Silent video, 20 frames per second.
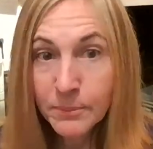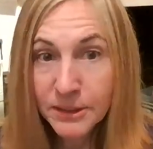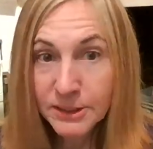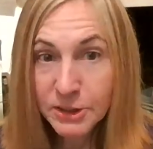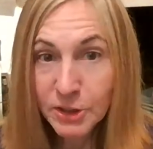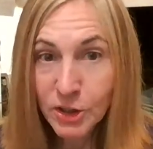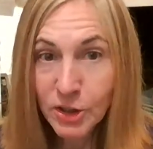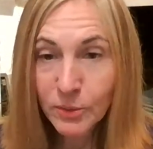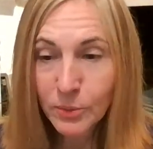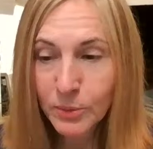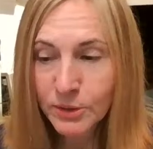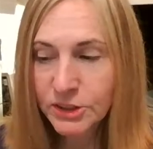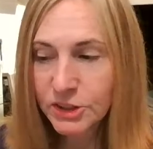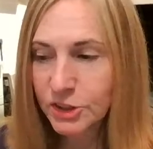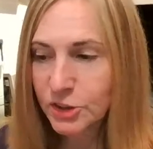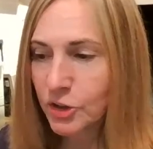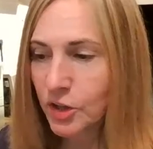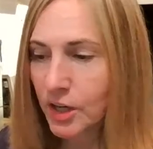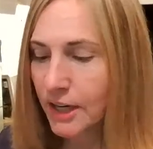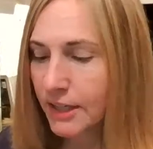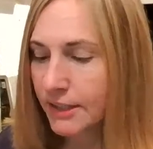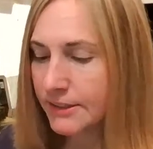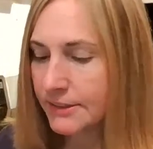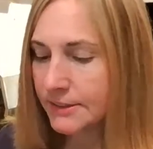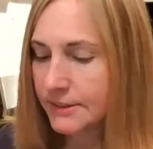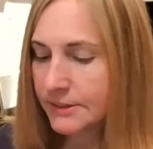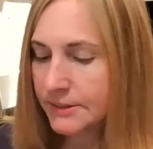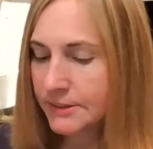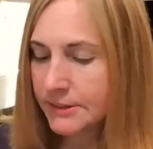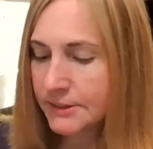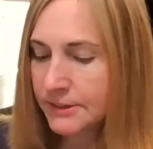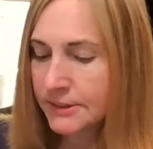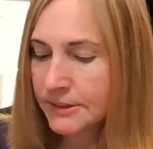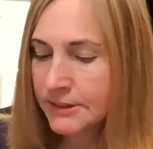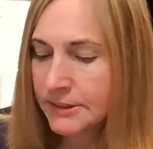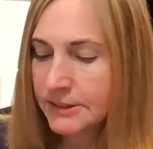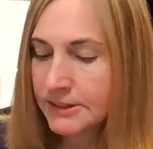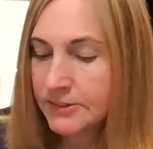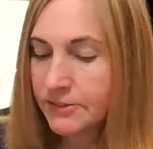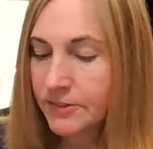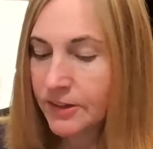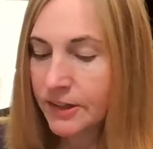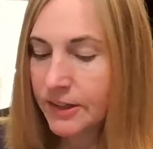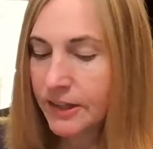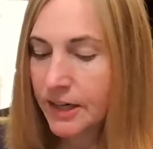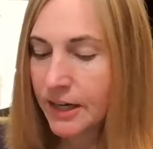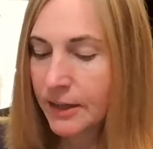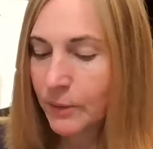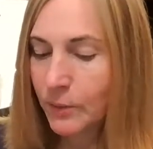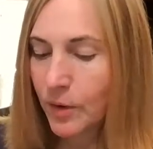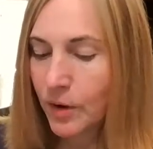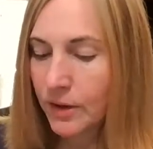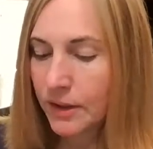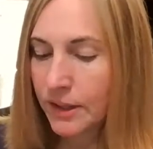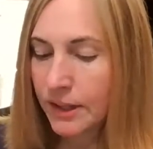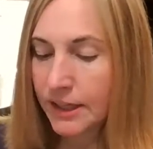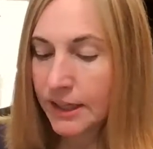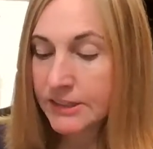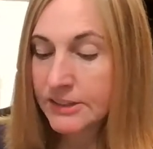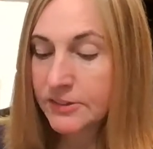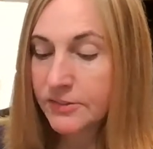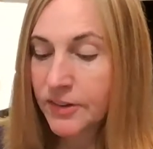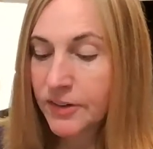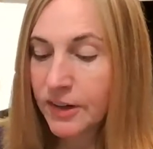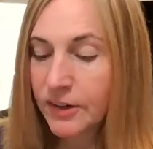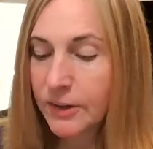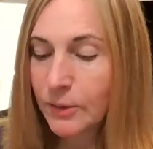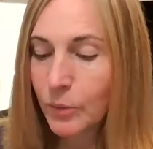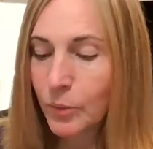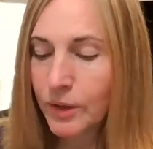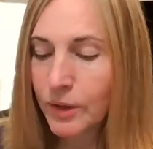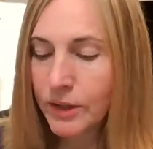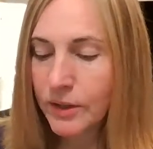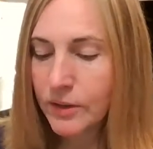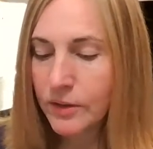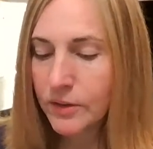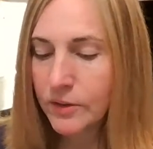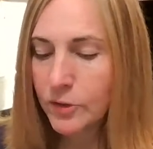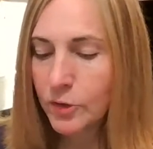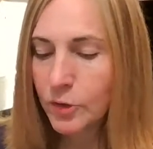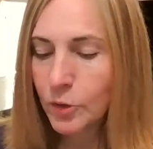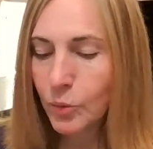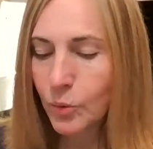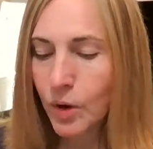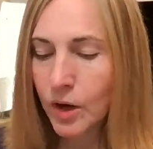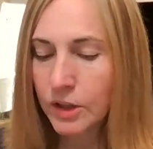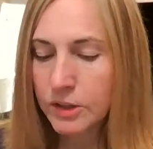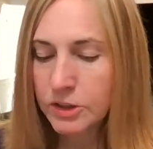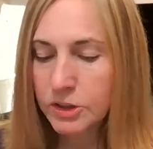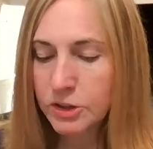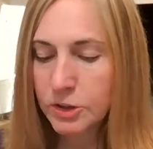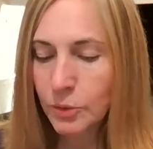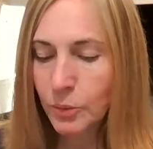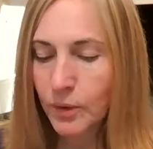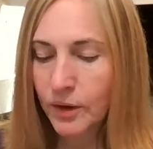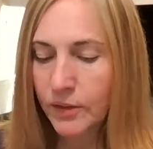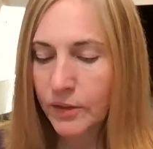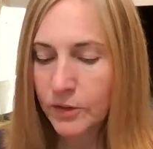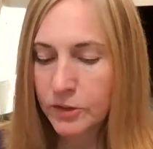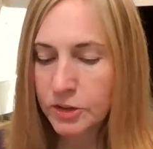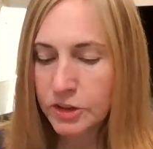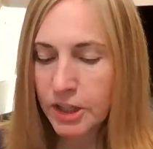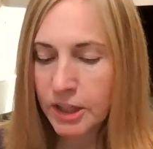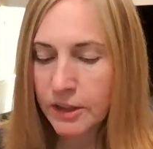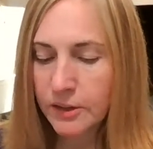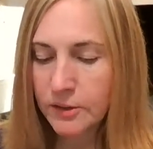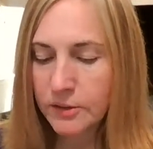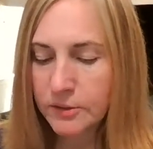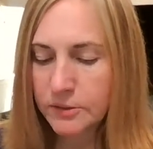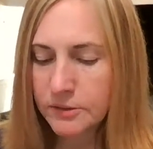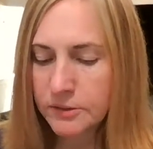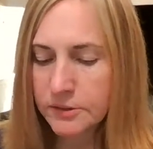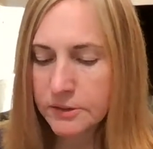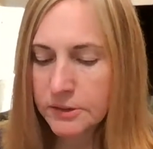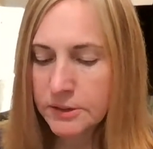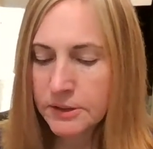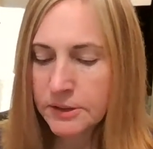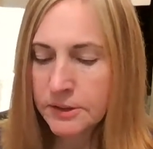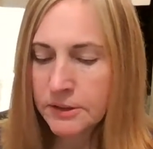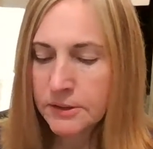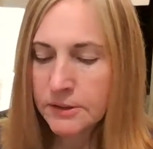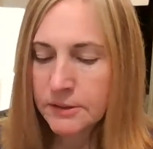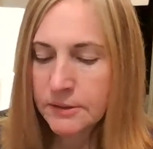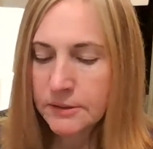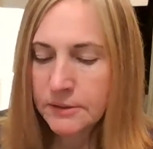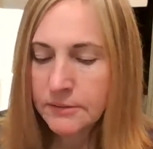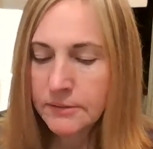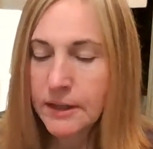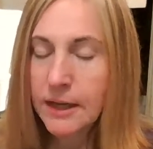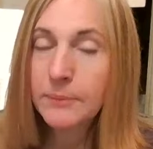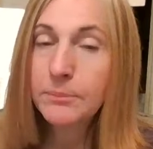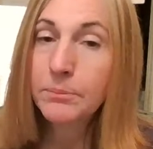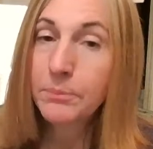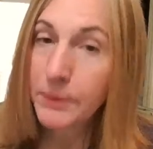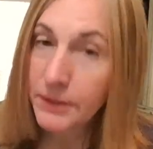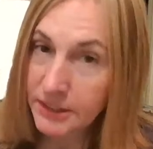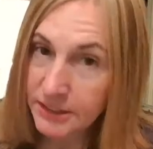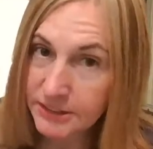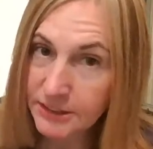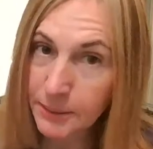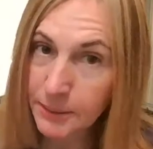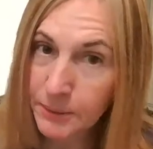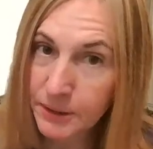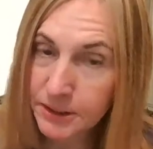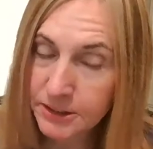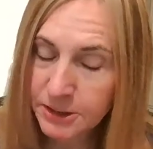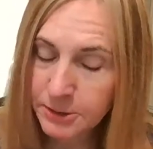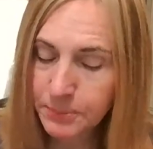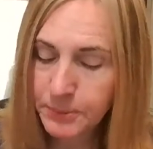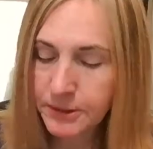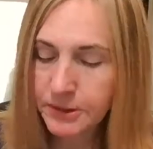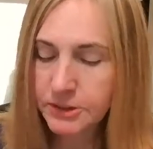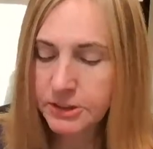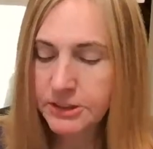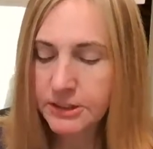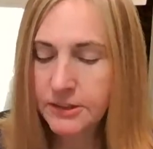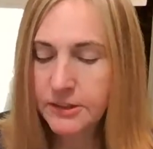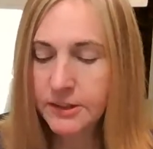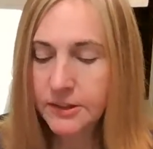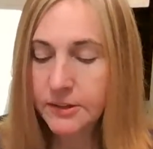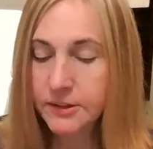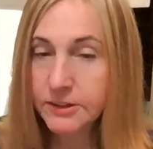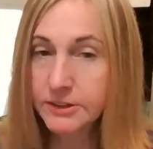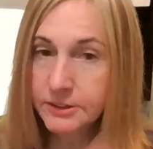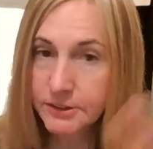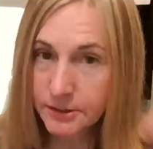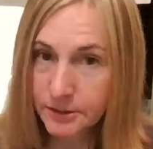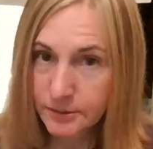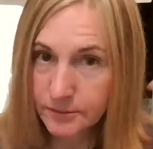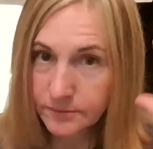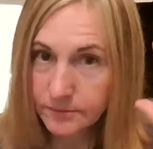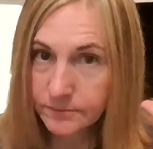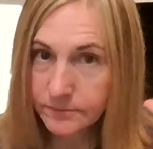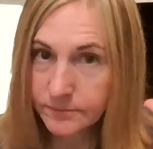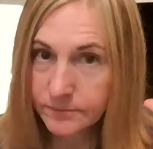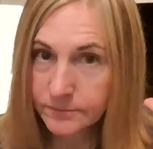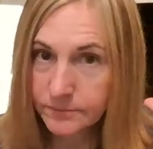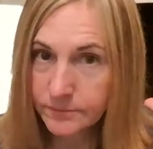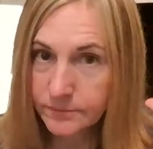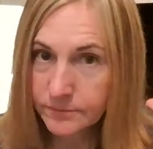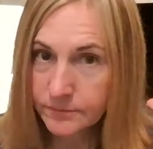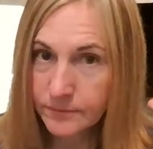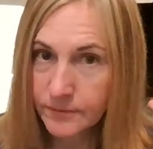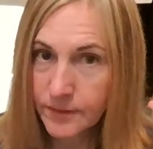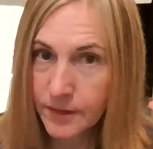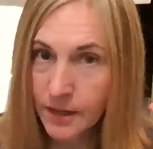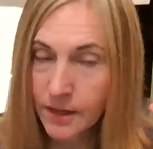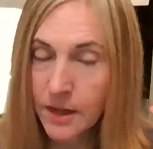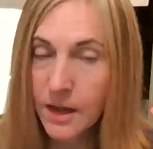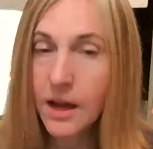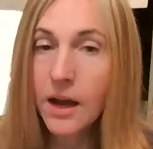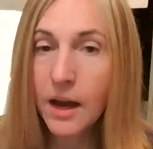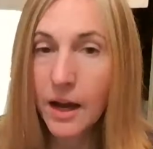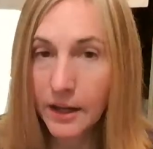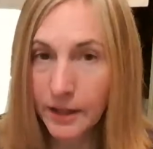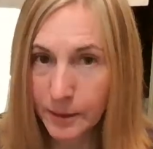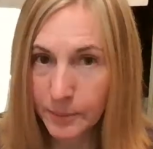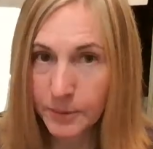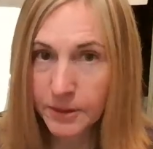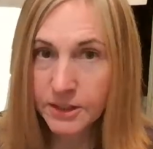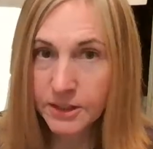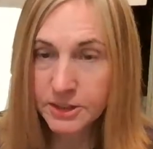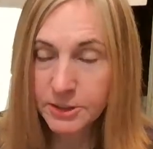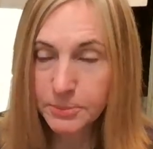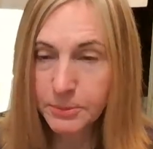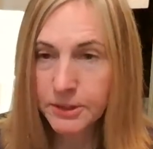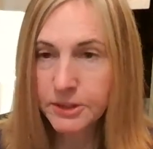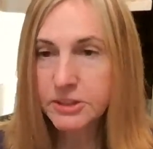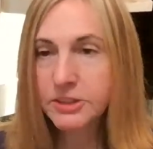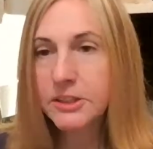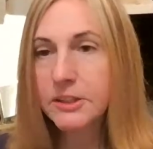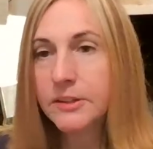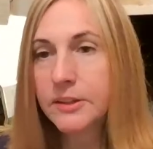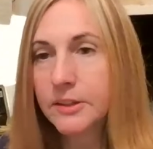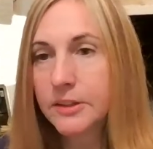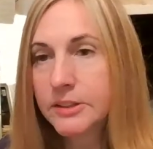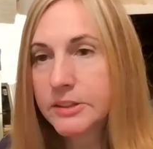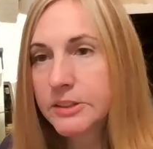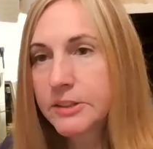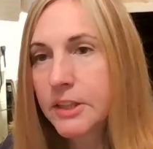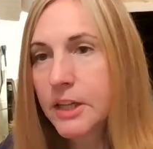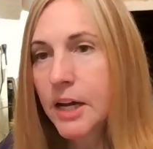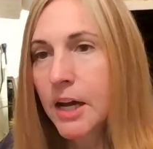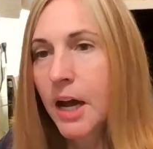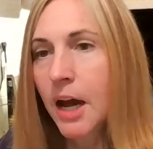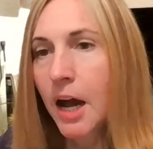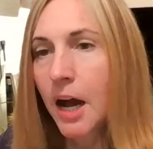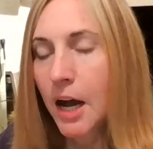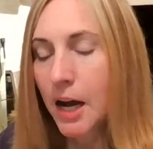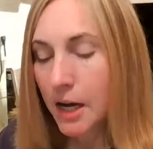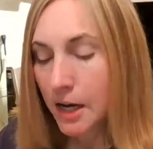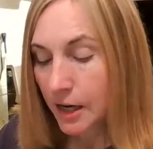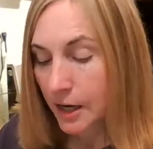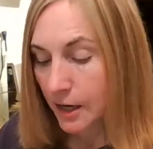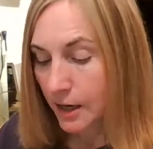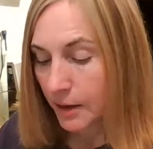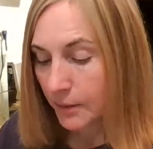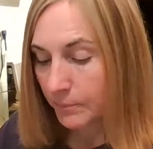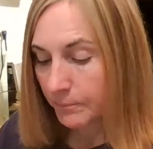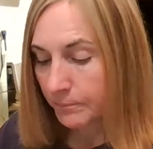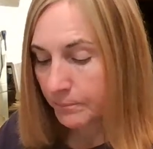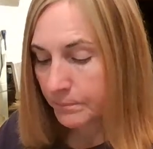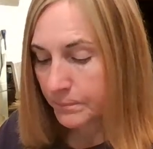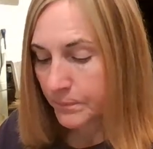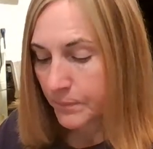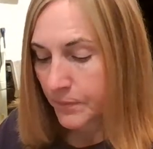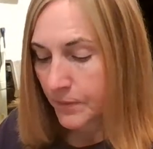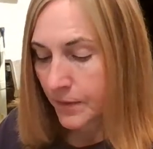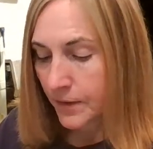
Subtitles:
missed her, which is great. It's very ironic. It's very weird to watch the Weather Channel because I'm a conspiracy theorist. I am a conspiracy theorist. Um,